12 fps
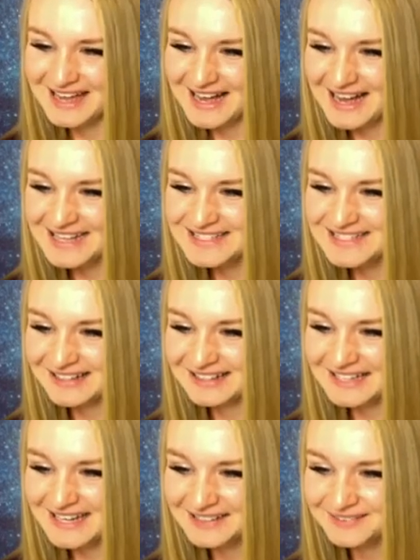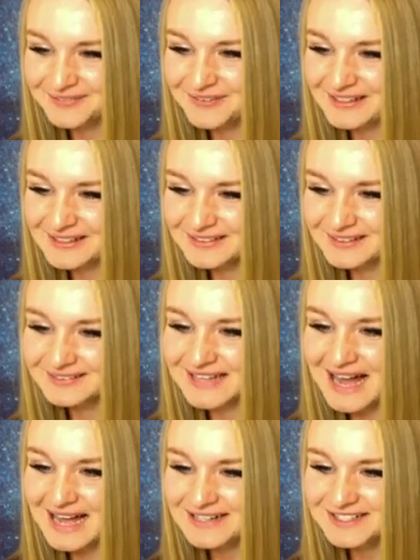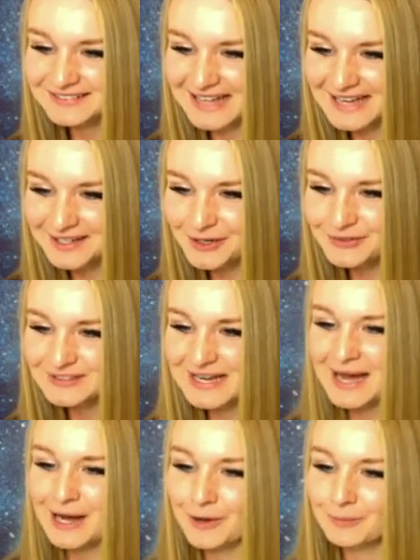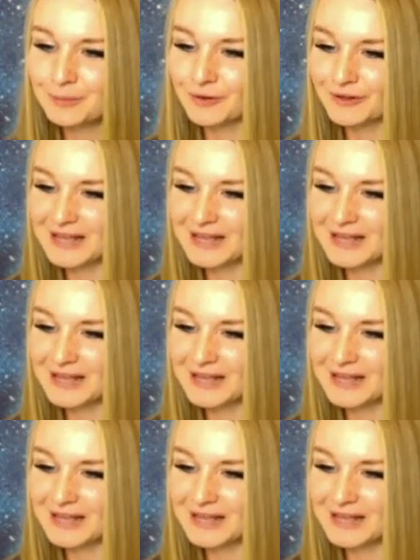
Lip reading: Dahlia is feeling the Sag, let go now, pull.